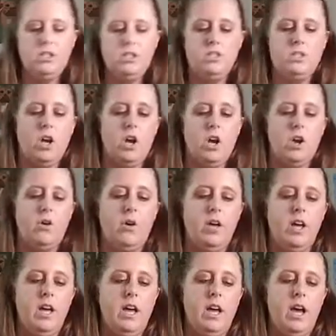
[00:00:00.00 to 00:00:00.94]
So
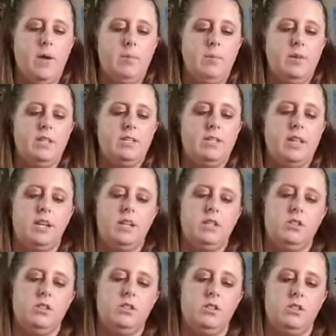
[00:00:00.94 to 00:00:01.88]
I'm
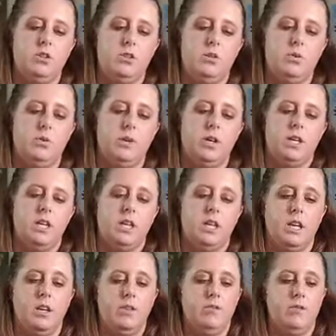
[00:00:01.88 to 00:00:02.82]
excited to
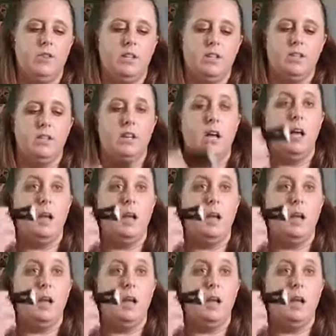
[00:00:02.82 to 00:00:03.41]
give this a